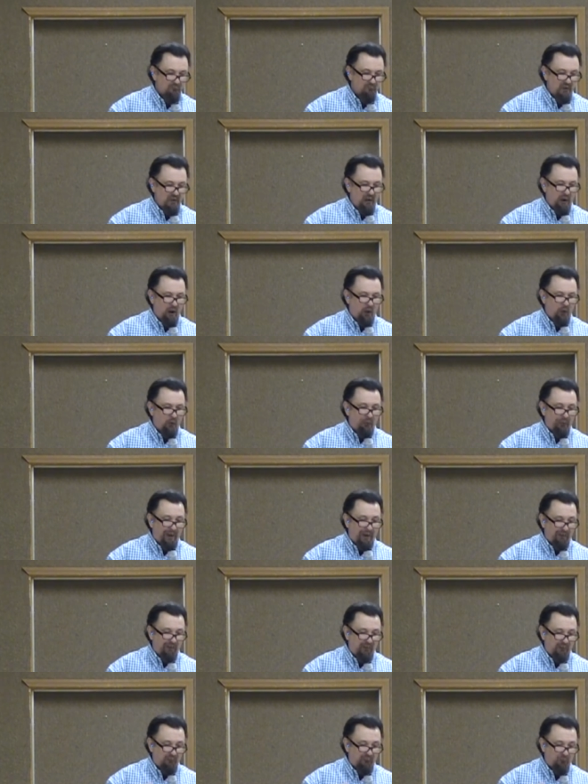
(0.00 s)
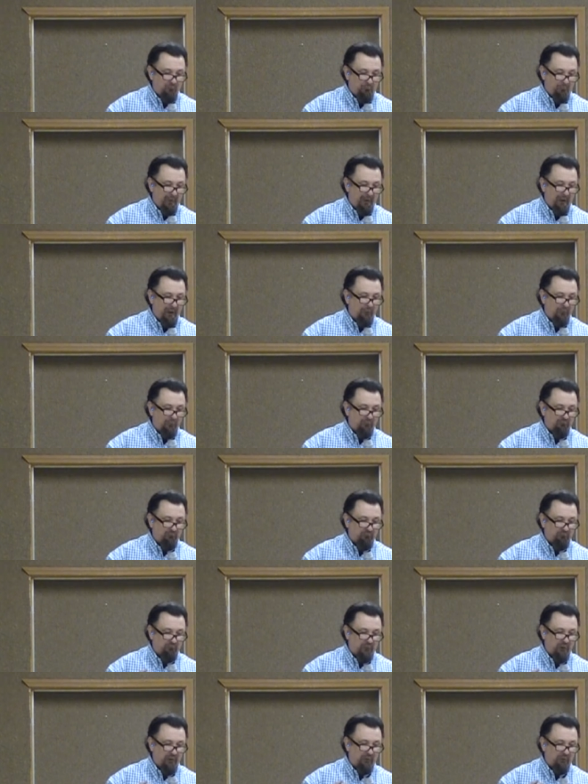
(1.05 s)
Behold, I give you power
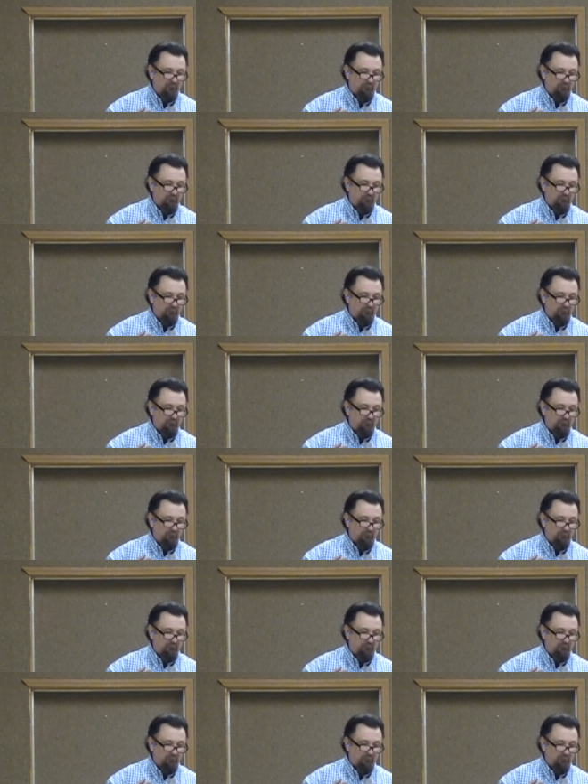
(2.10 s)
to tread